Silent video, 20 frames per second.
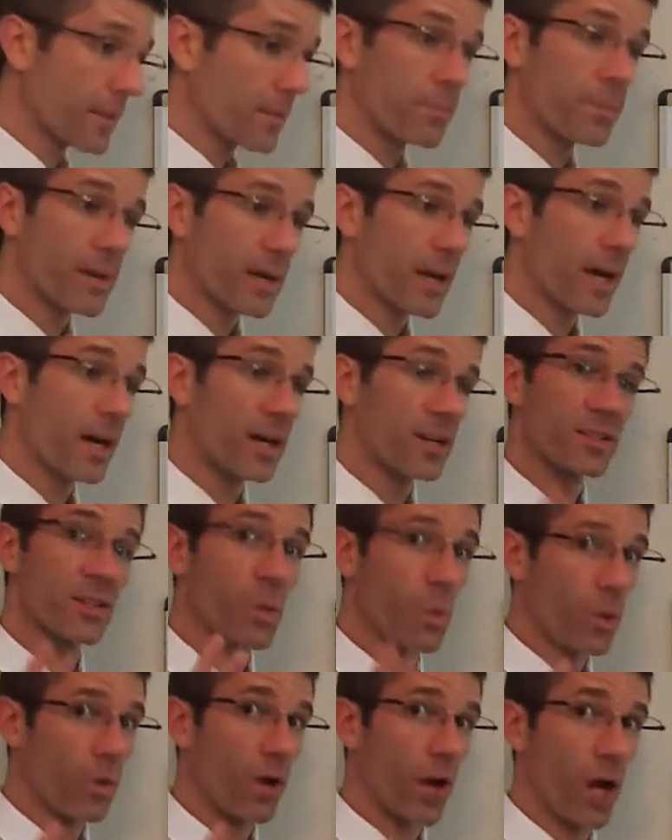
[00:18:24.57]
because it
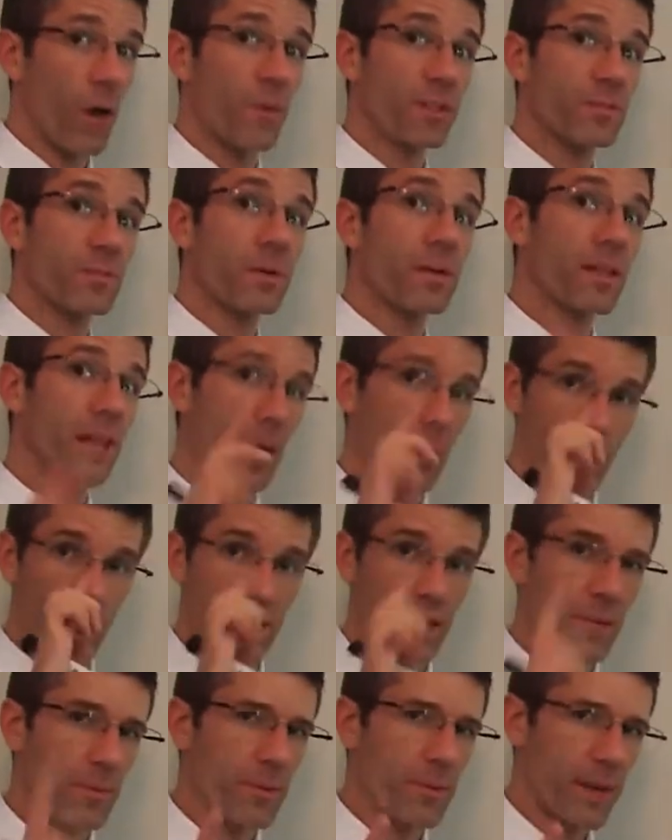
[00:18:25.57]
won't always be that way.
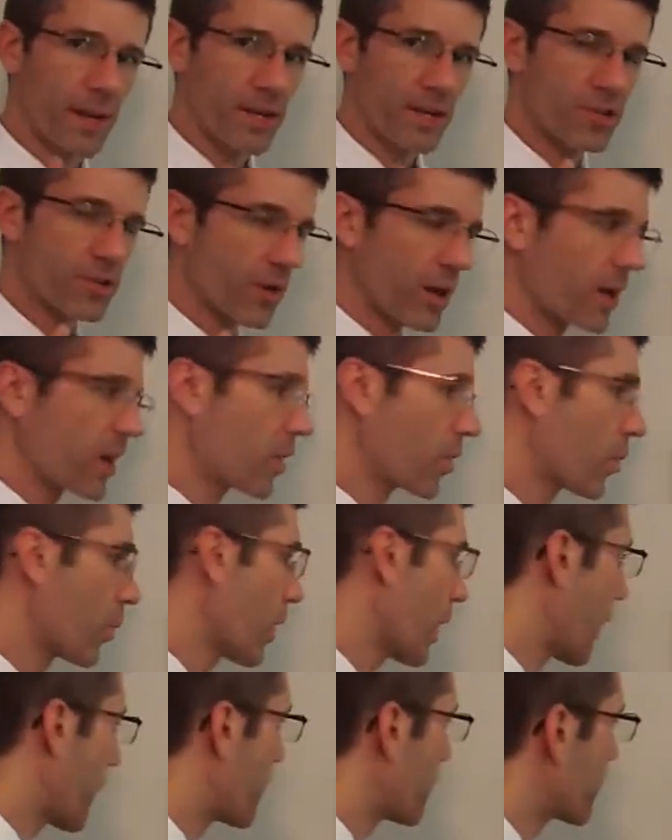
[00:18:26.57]
Let me make sure I know
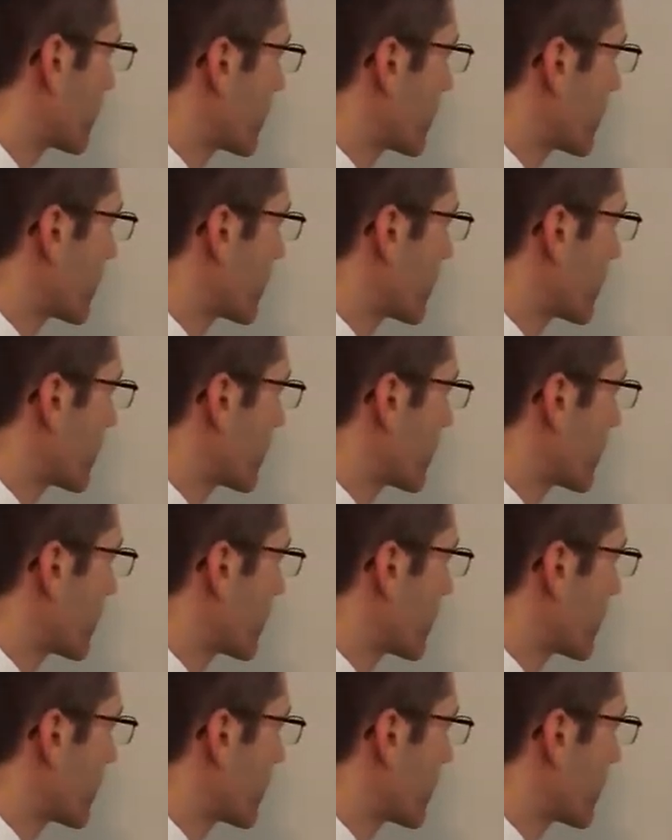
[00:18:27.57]
why.